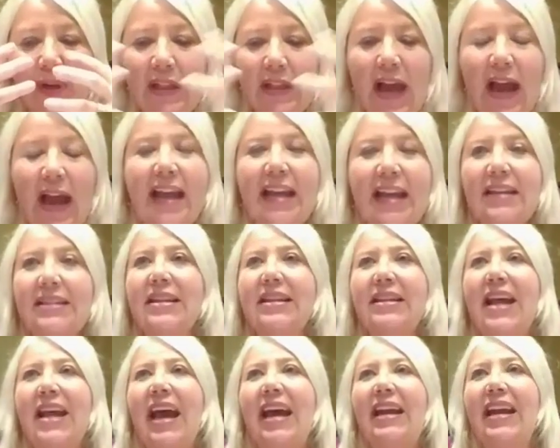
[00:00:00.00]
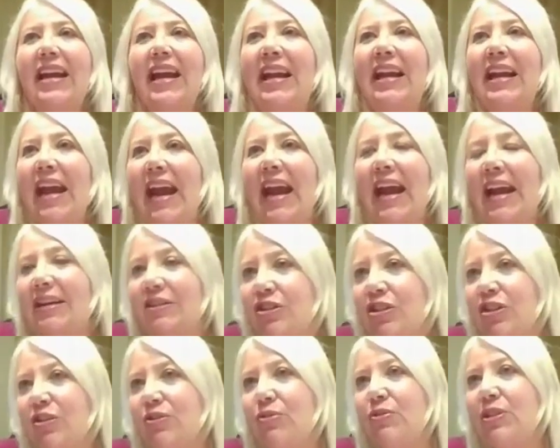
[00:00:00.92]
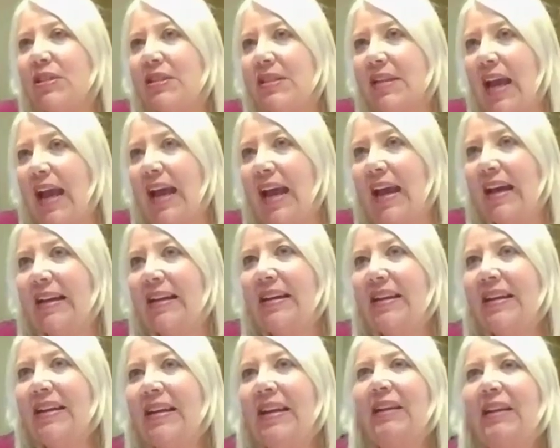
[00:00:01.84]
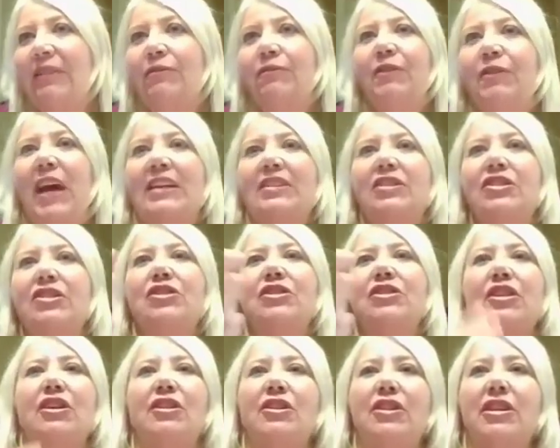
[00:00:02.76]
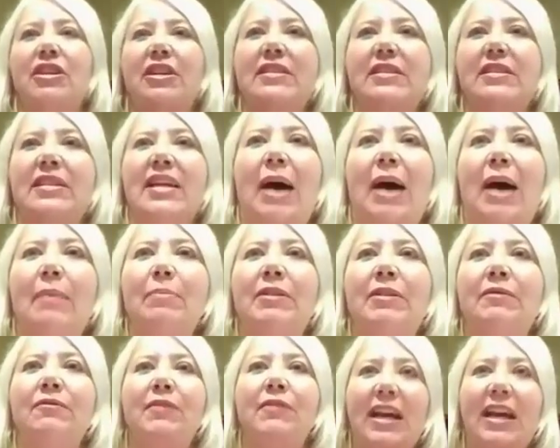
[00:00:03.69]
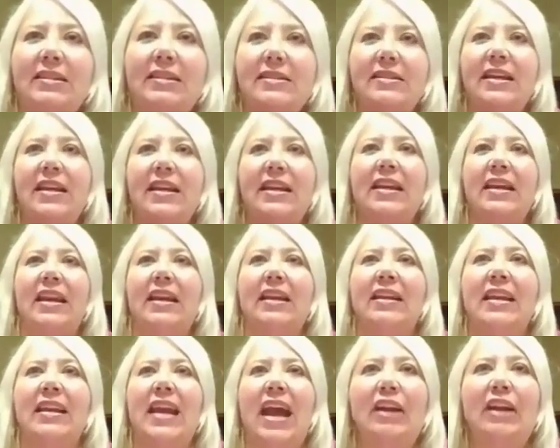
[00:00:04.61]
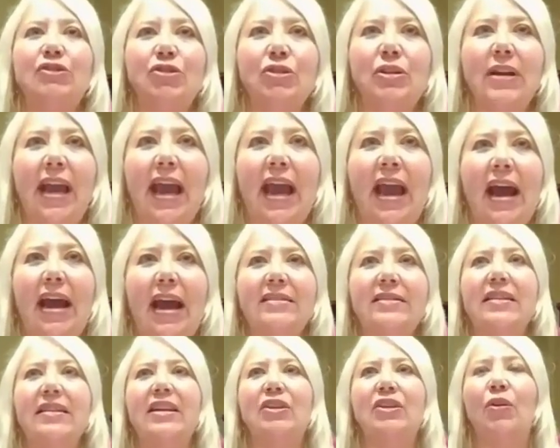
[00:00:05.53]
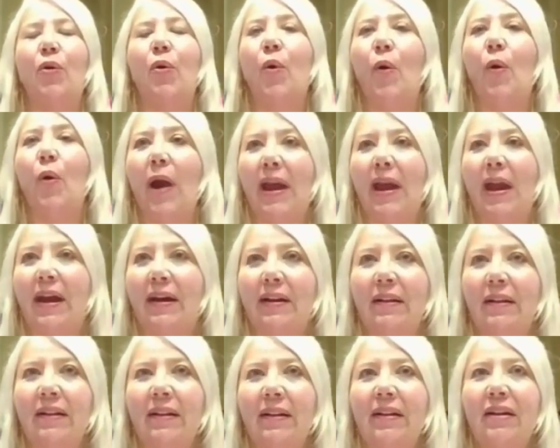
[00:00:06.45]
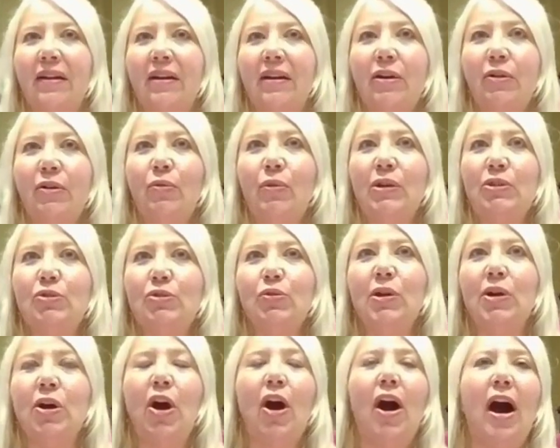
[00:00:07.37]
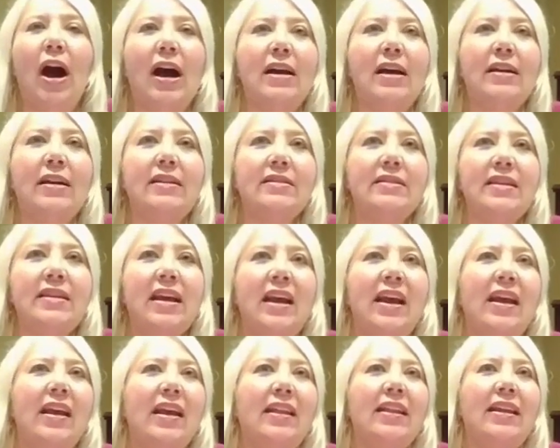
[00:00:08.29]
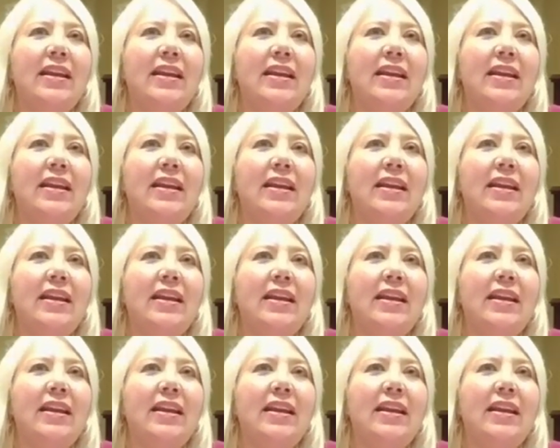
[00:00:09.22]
reliant on that. And as you said, investors are going to stop investing in natural gas and oil, which will cause